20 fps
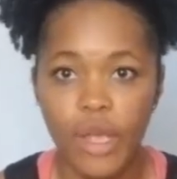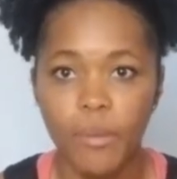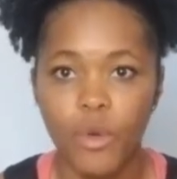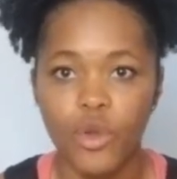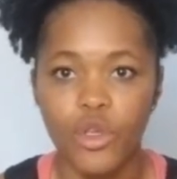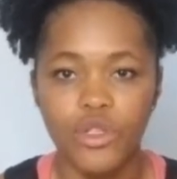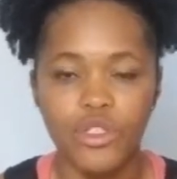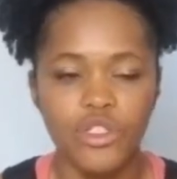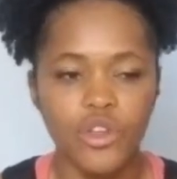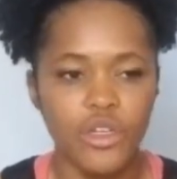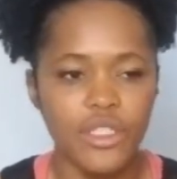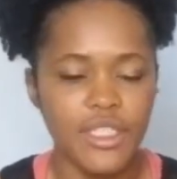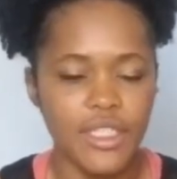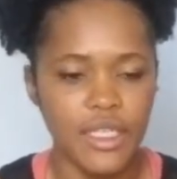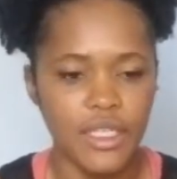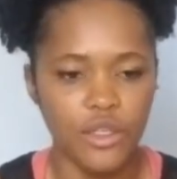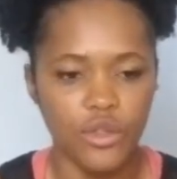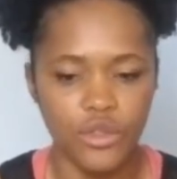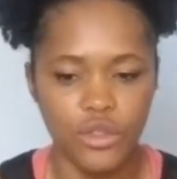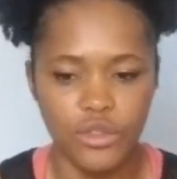or you start to
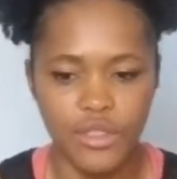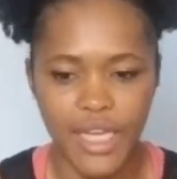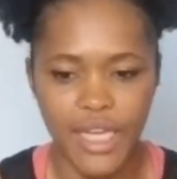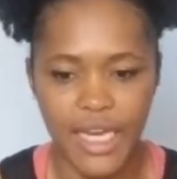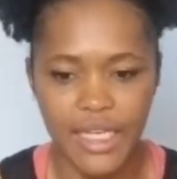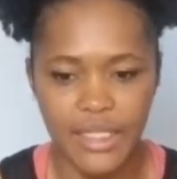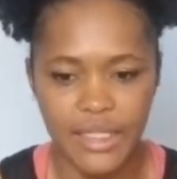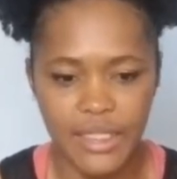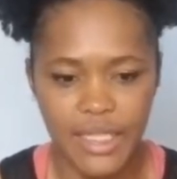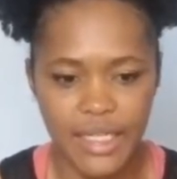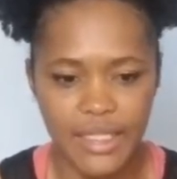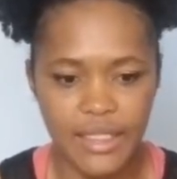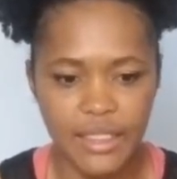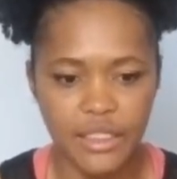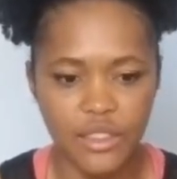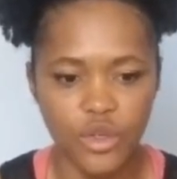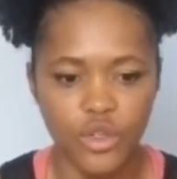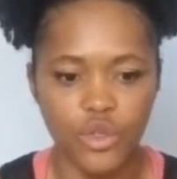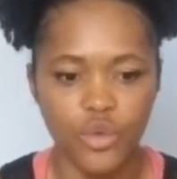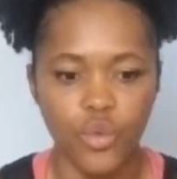heal your diastasis,
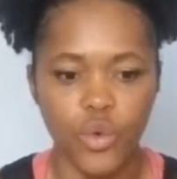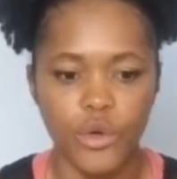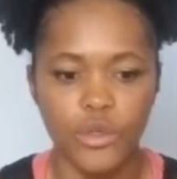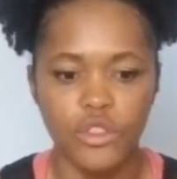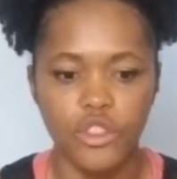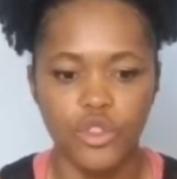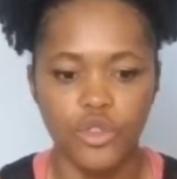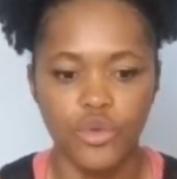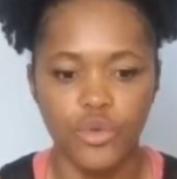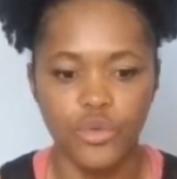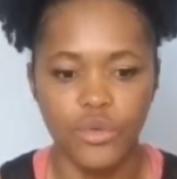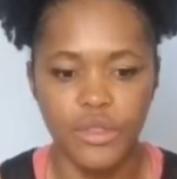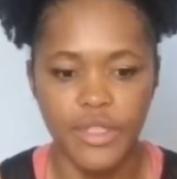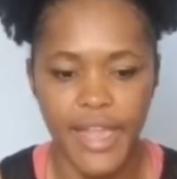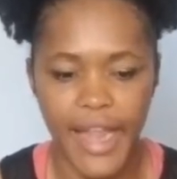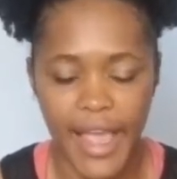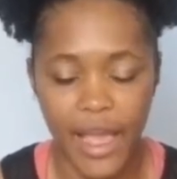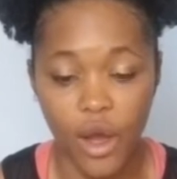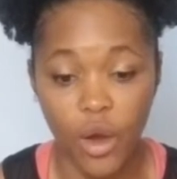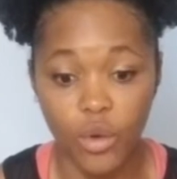or you work to
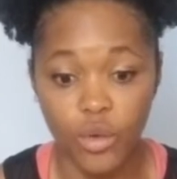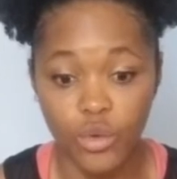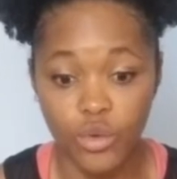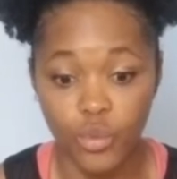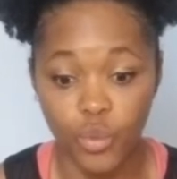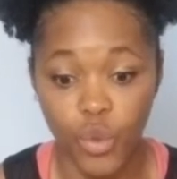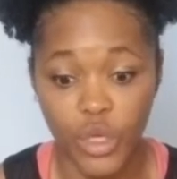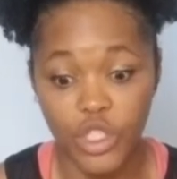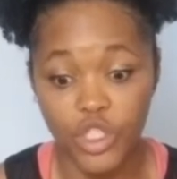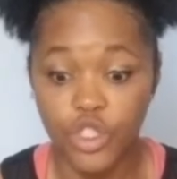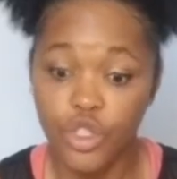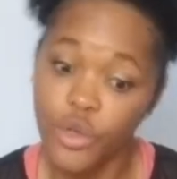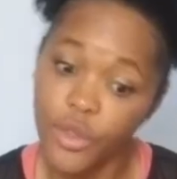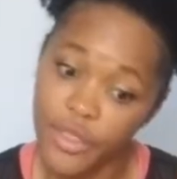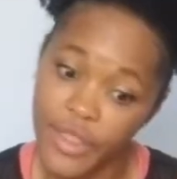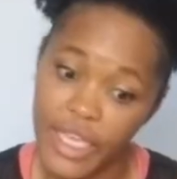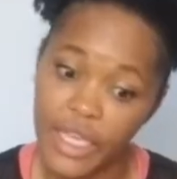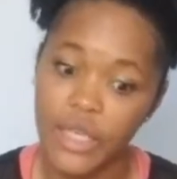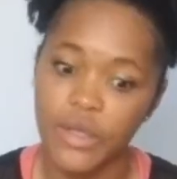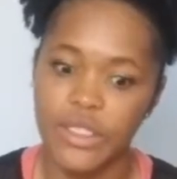now what you
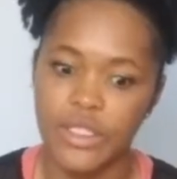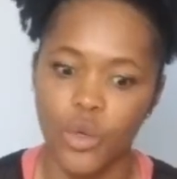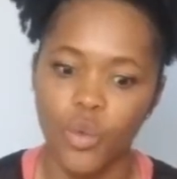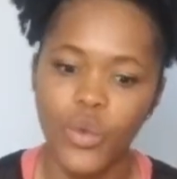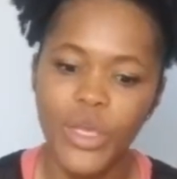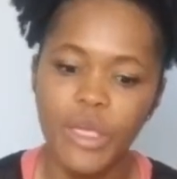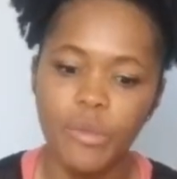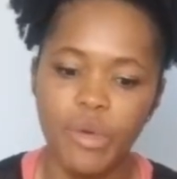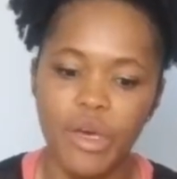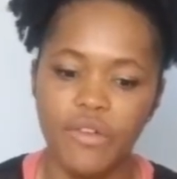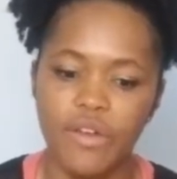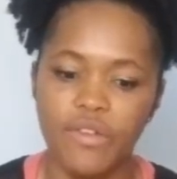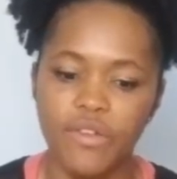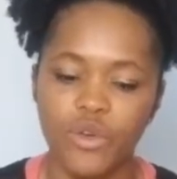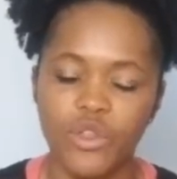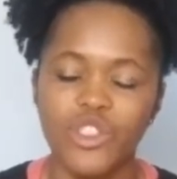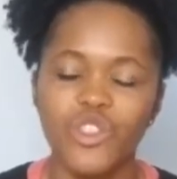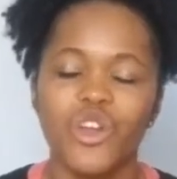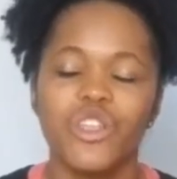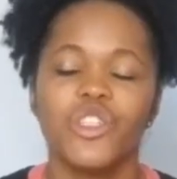think is a weak pelvic floor,
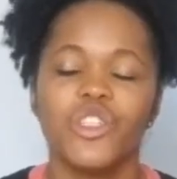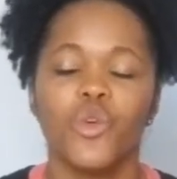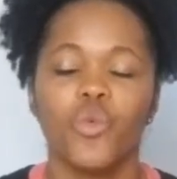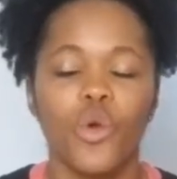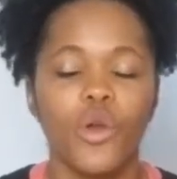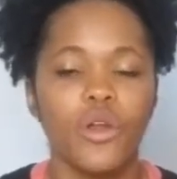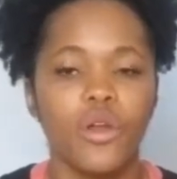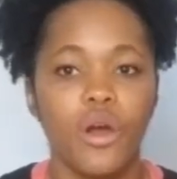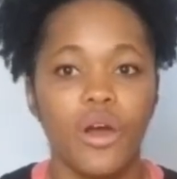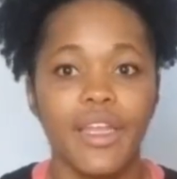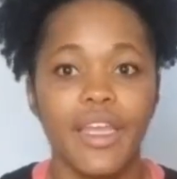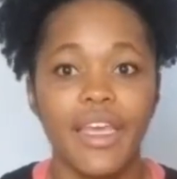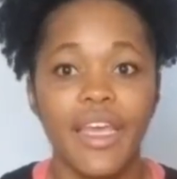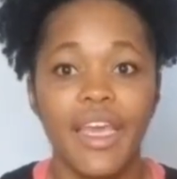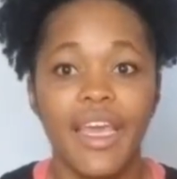start to work on it,